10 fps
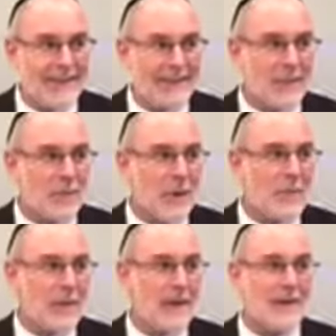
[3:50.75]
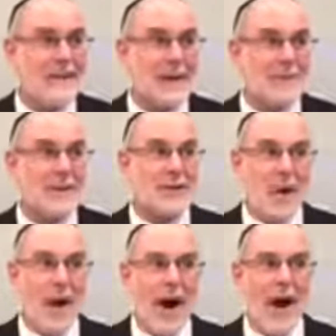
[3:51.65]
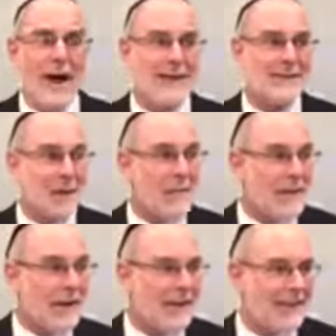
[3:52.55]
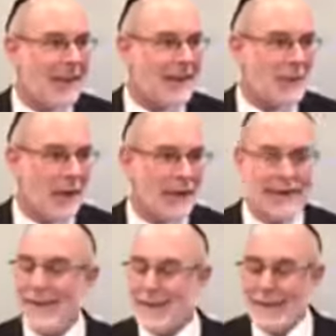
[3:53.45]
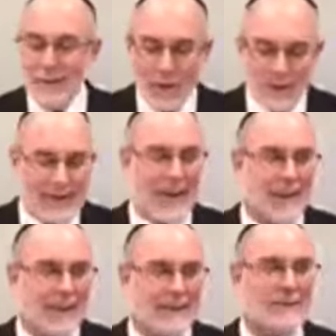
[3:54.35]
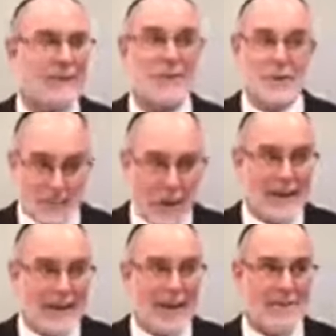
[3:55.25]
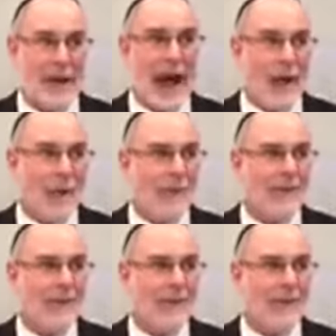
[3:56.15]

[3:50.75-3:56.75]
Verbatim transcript: This one play, he's going to be so high and so beyond anybody, you're going to get a glimpse of him. So you better get him now.